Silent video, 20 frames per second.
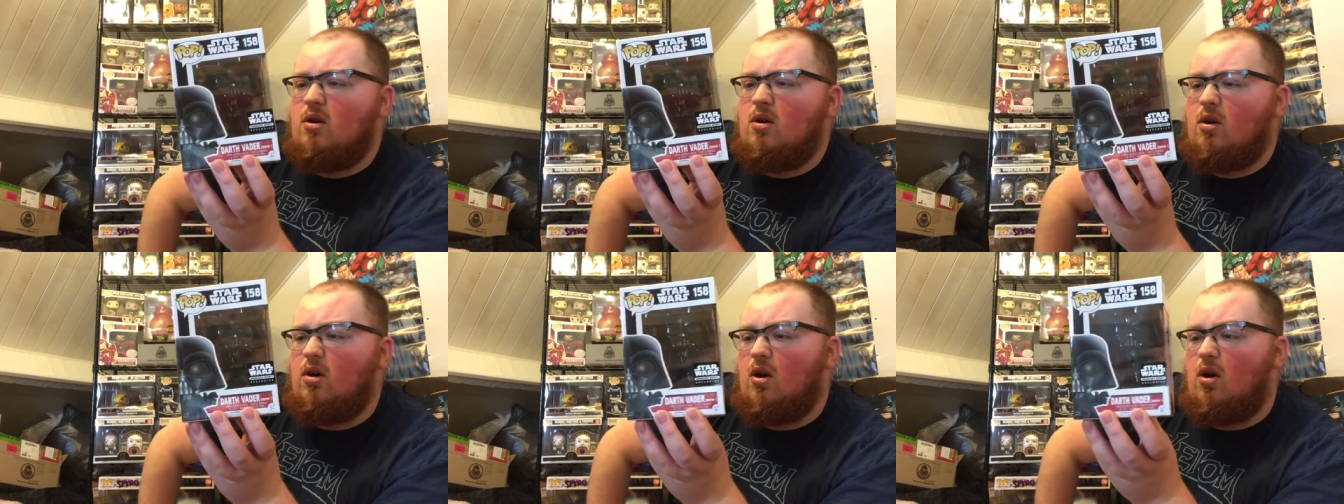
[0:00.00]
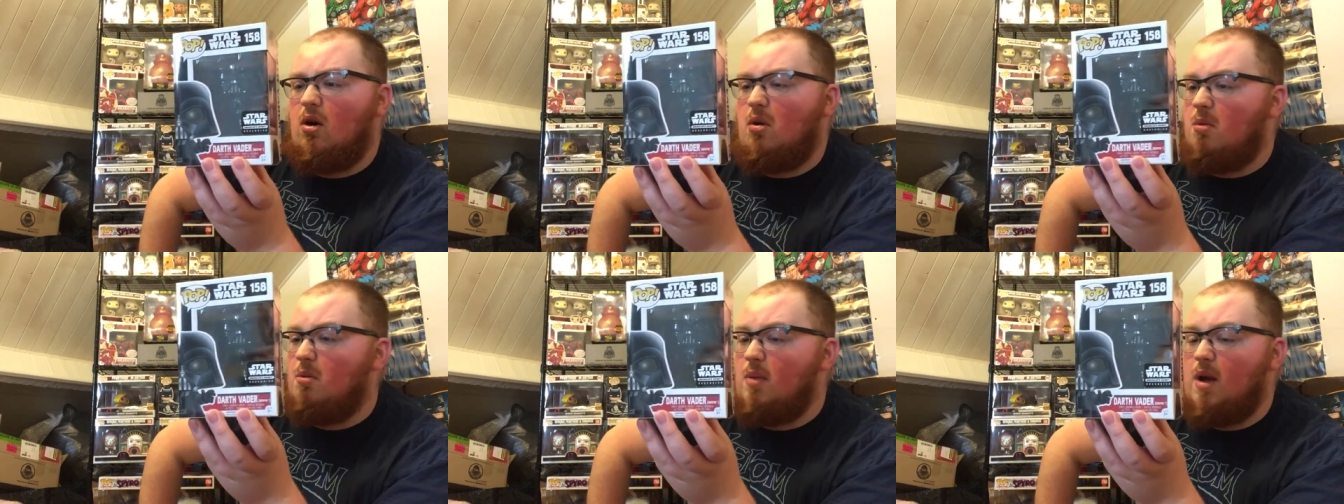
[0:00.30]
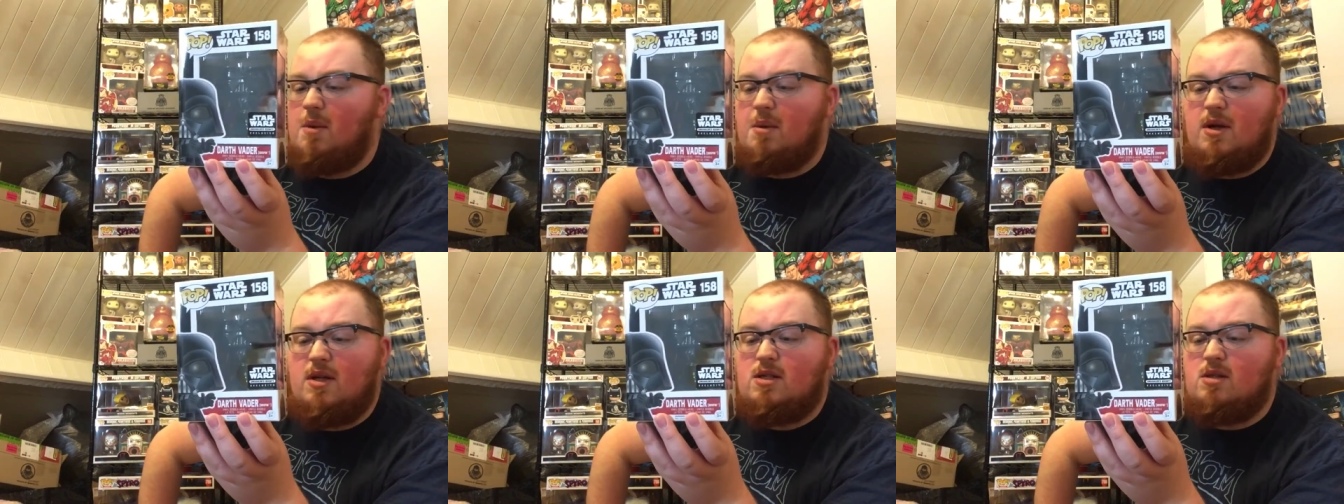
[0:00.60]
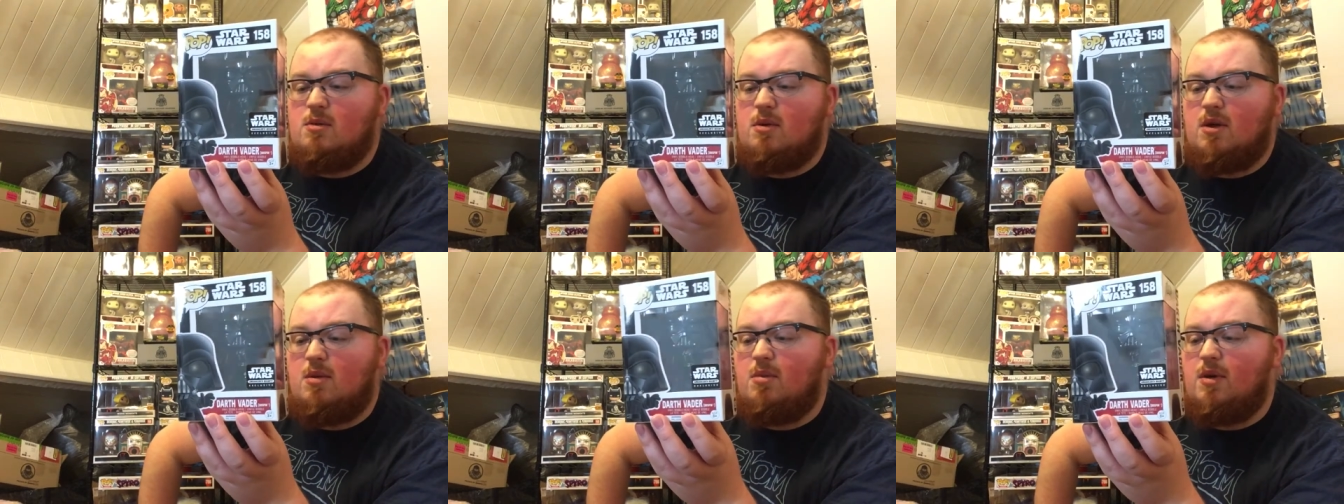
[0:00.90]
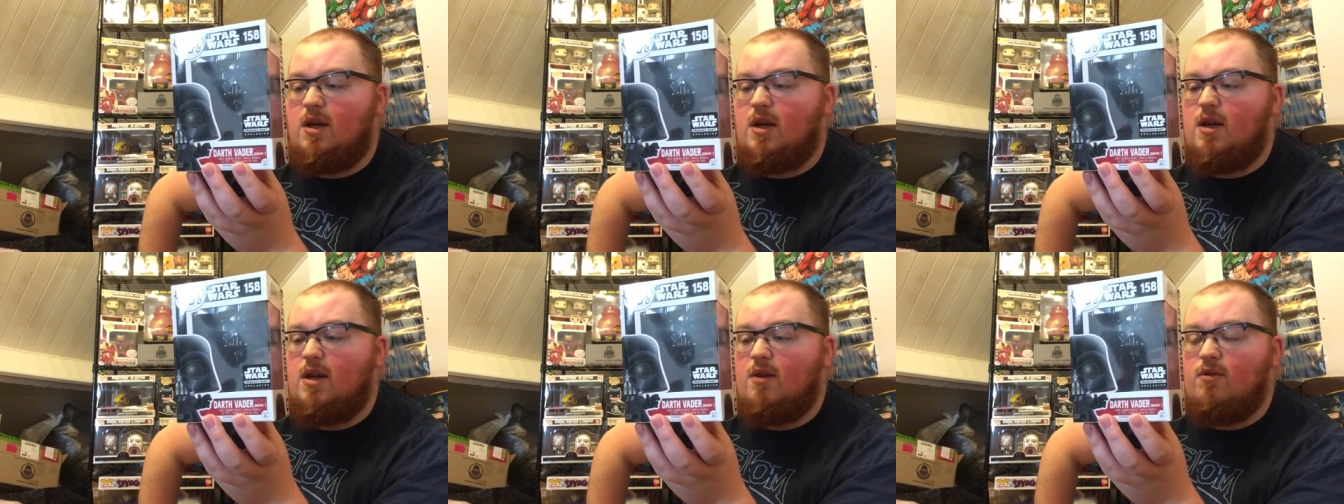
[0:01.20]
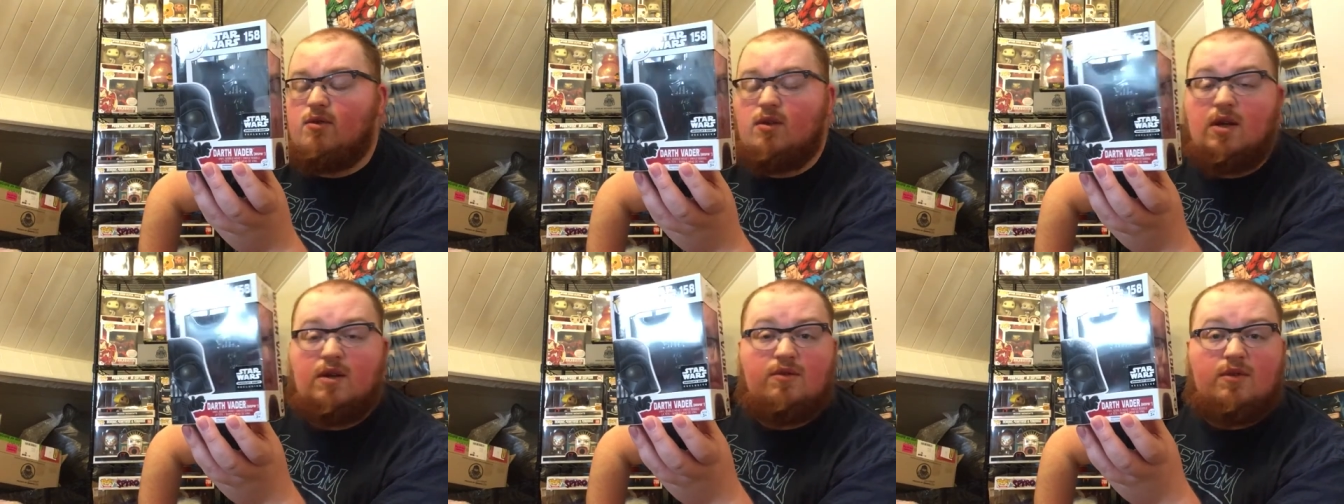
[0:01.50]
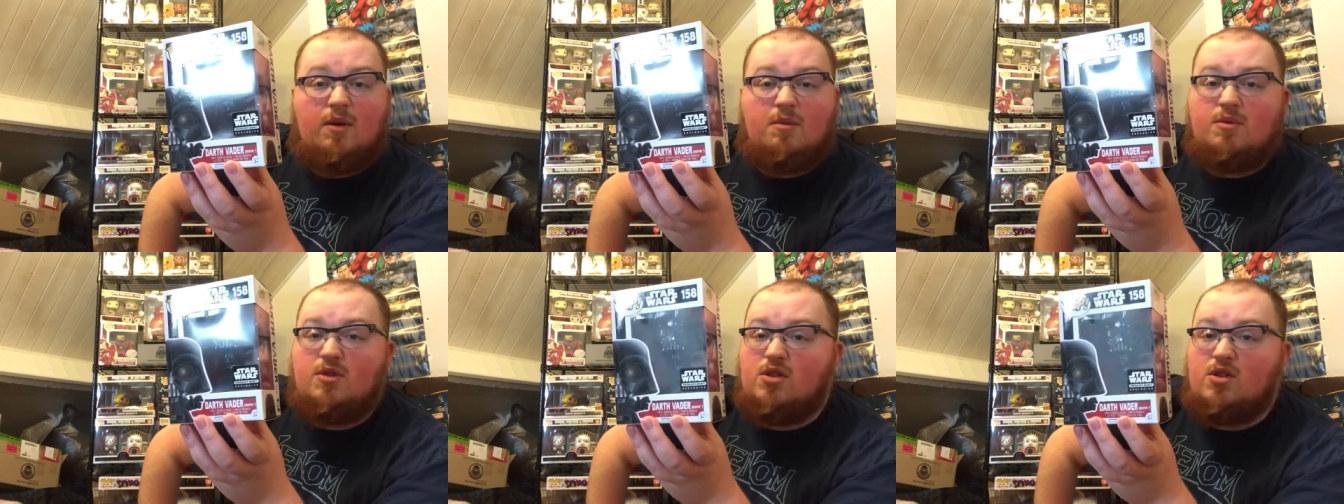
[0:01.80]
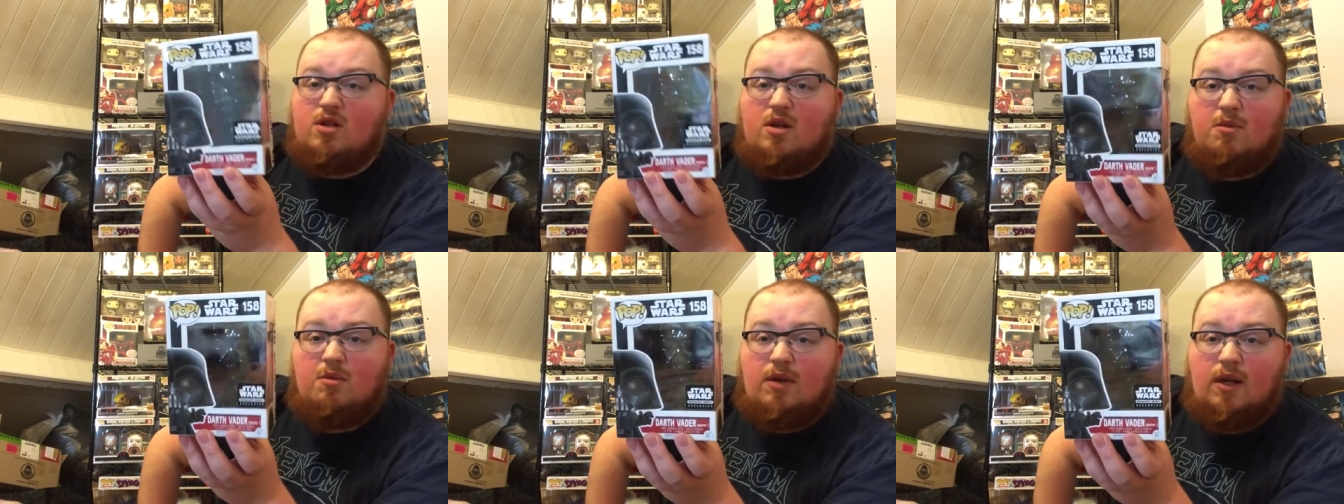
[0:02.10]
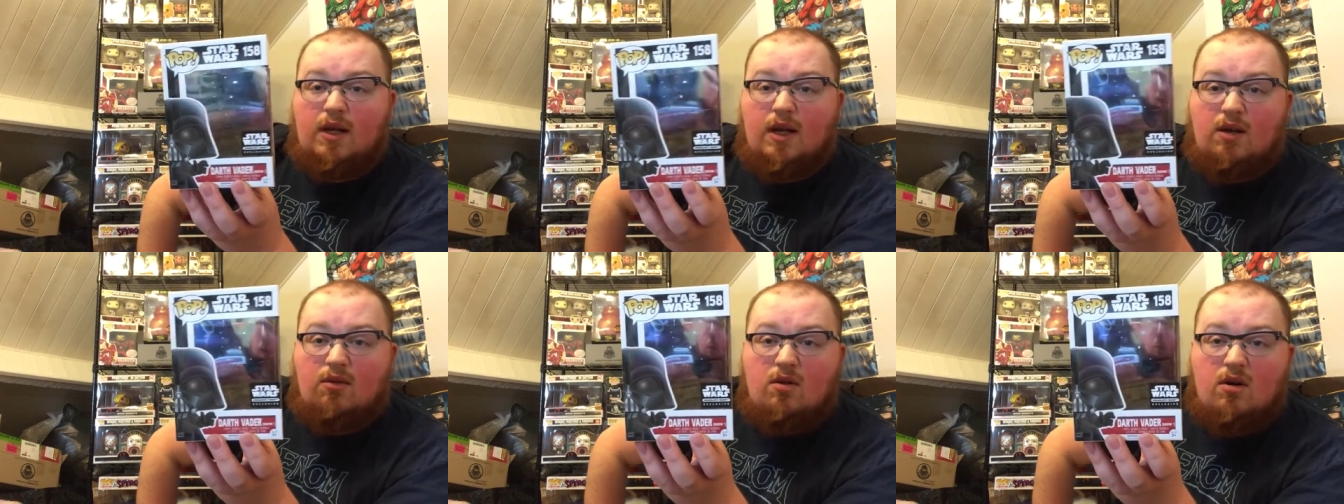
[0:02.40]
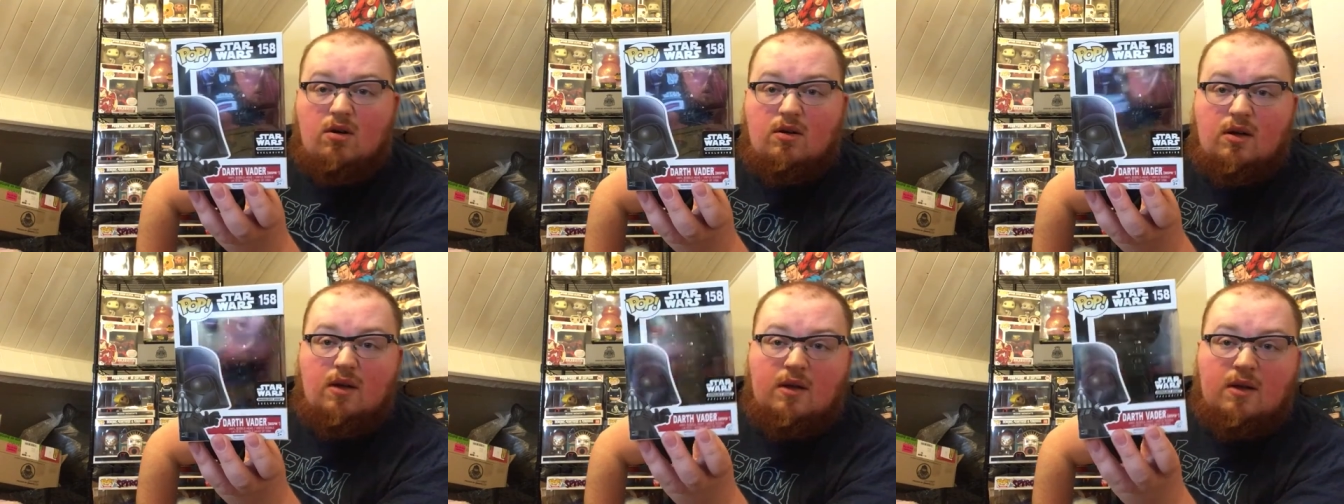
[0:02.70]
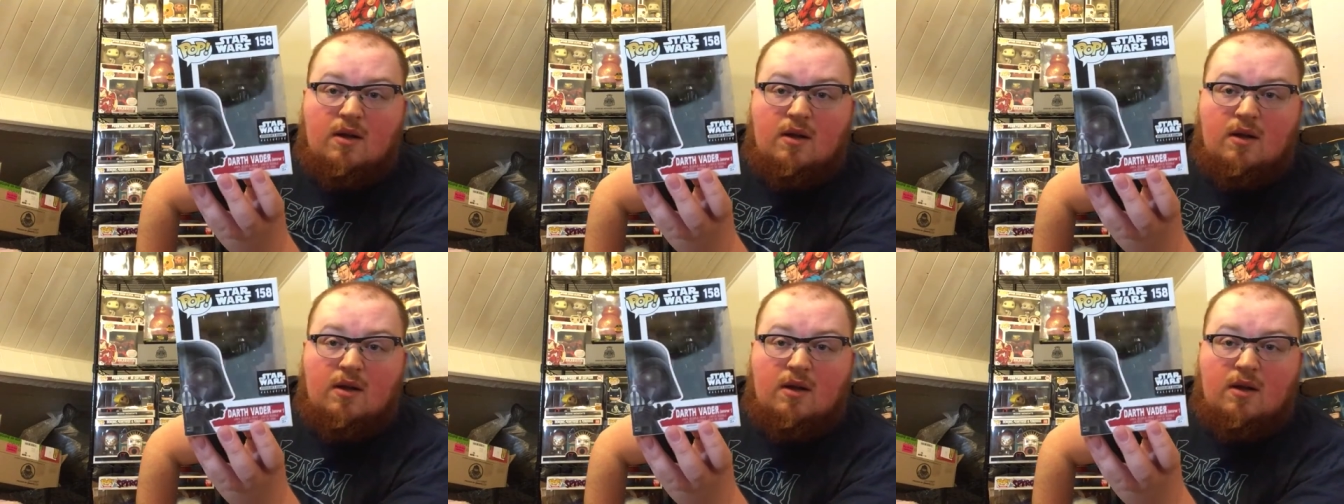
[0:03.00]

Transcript: Or maybe it's something completely different. If I'm just completely wrong,